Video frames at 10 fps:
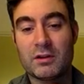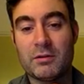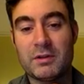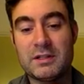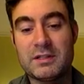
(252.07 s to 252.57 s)

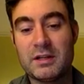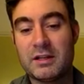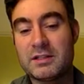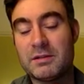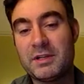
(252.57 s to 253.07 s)
coming
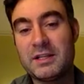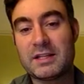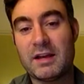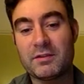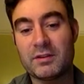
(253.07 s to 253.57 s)
into
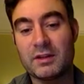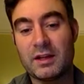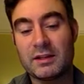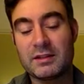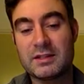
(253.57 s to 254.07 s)
b7,
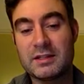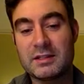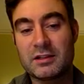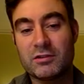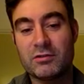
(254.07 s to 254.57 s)
and this is
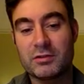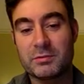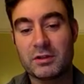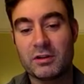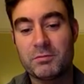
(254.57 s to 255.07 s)
going to cause
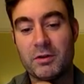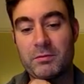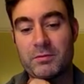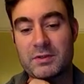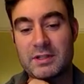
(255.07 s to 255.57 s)
me a lot of
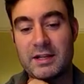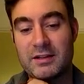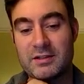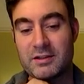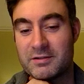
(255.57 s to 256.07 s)
problems, because then
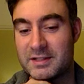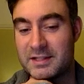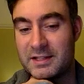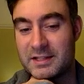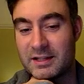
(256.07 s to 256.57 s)
it just goes to
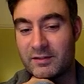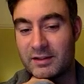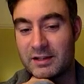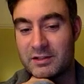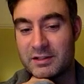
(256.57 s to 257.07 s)
c7 and
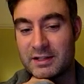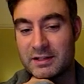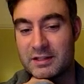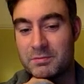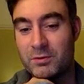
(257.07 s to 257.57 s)
it actually
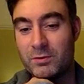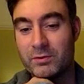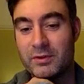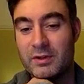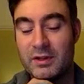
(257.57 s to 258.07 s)
attacks this
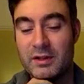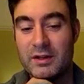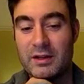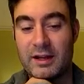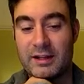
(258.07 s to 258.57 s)
pawn,
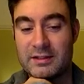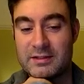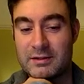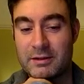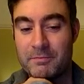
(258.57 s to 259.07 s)

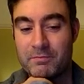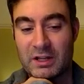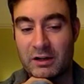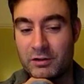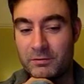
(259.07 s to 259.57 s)
and
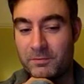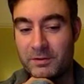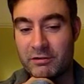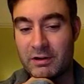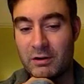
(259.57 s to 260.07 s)
I couldn't
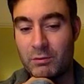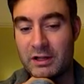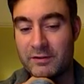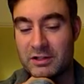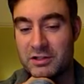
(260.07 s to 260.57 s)
figure out a
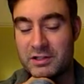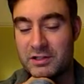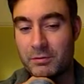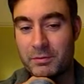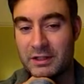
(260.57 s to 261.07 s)
way of actually
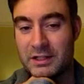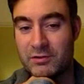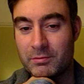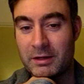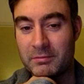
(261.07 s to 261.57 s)
stopping this
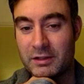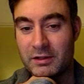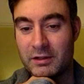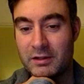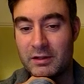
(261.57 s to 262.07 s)
from
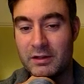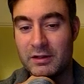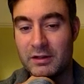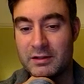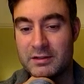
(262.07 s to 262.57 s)
happening
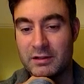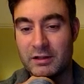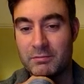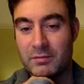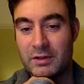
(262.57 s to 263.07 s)
at the
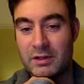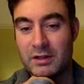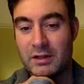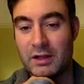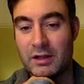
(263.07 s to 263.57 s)
time.
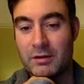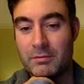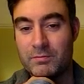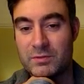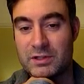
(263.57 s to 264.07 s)

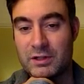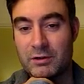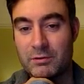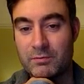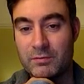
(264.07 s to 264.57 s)
So